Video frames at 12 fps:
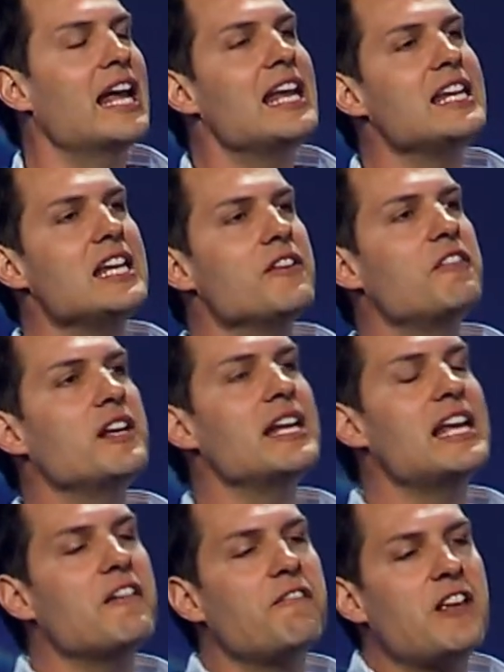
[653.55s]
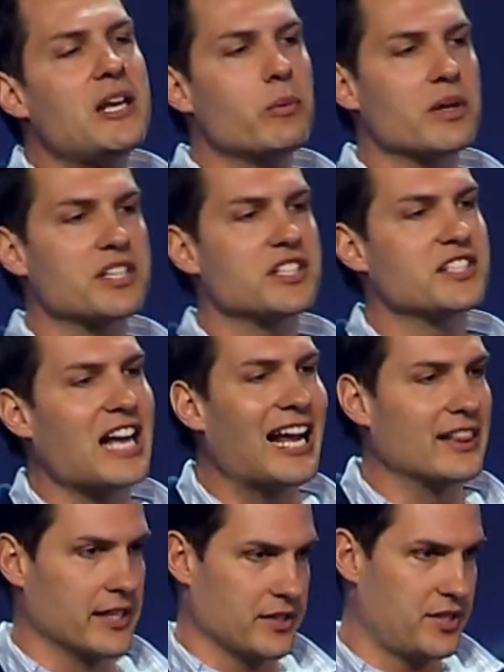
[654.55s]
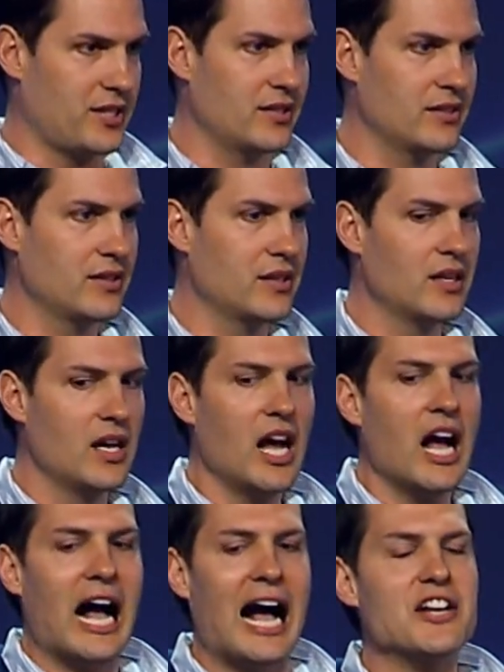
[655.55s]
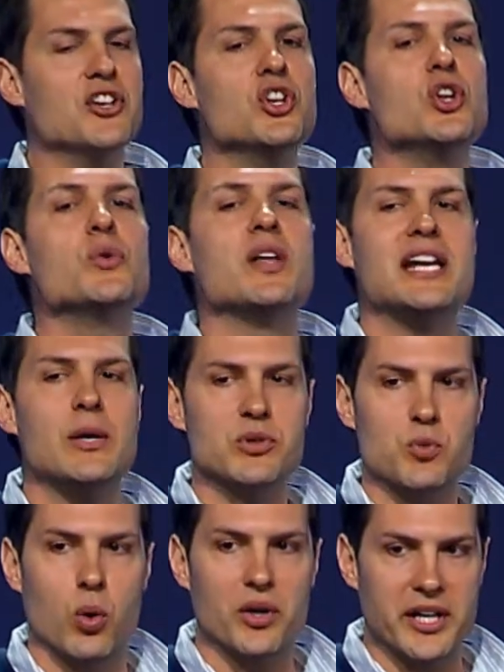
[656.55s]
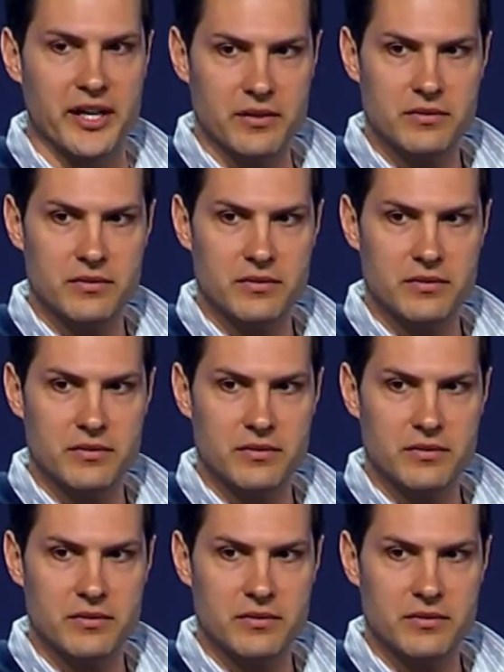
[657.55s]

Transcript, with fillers: Even if he was silent, I knew that he was working,